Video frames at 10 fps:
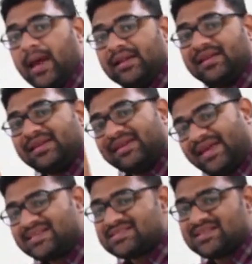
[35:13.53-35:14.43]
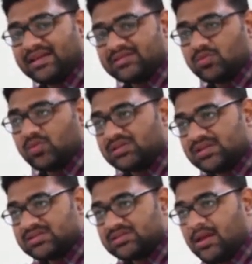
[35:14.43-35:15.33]
and the next stage, which
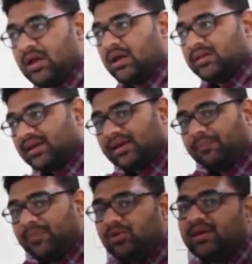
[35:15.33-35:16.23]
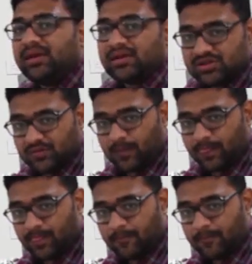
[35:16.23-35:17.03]
is the communication,